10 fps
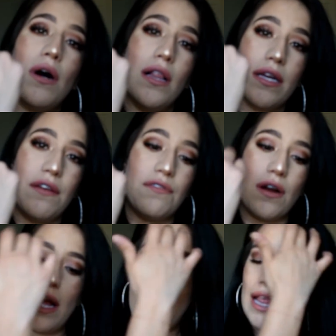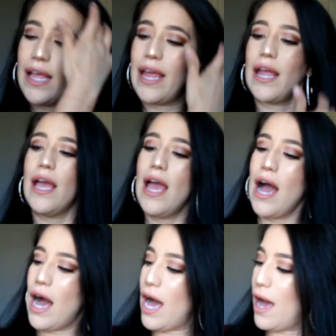quality for a highlight.
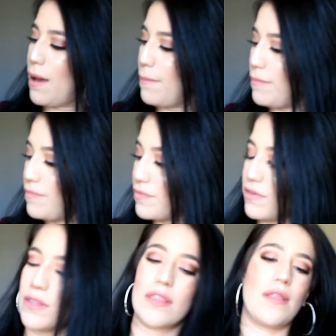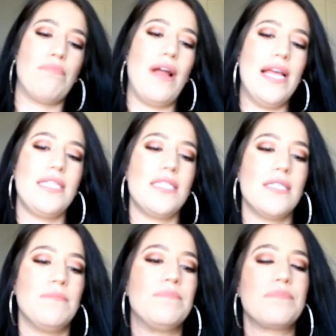The
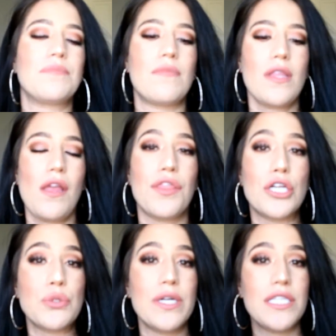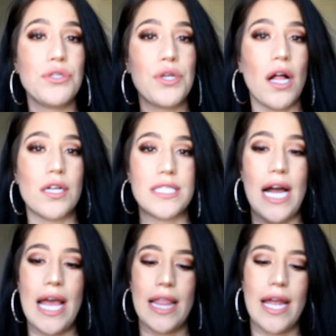price, they're $22 a
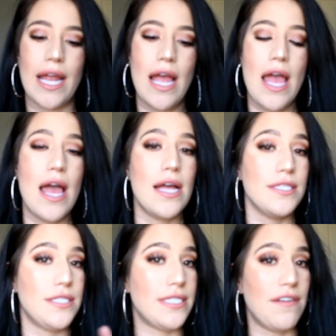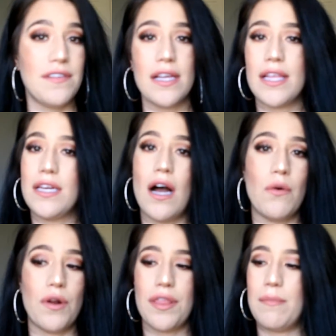highlight. Definitely
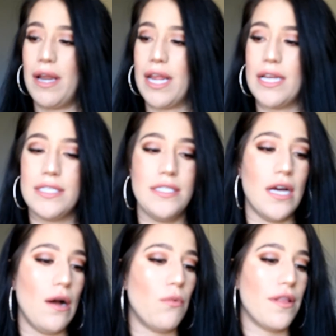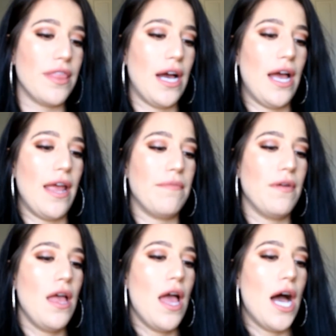not worth the money, not worth the hype.
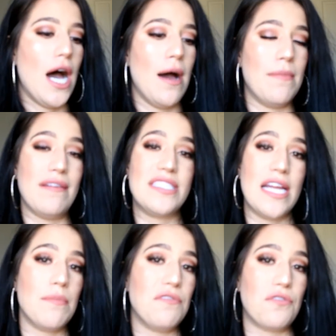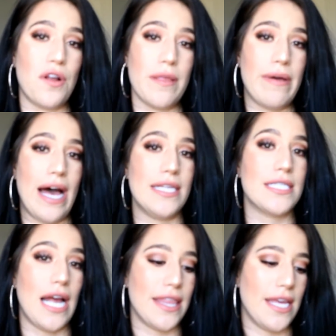I've said it before in the
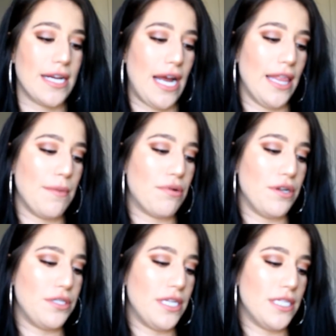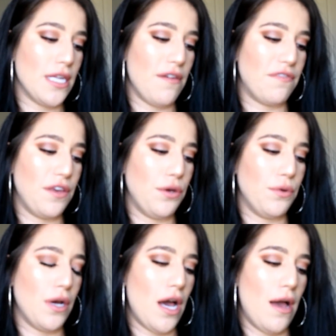past. I think Kylie produces a few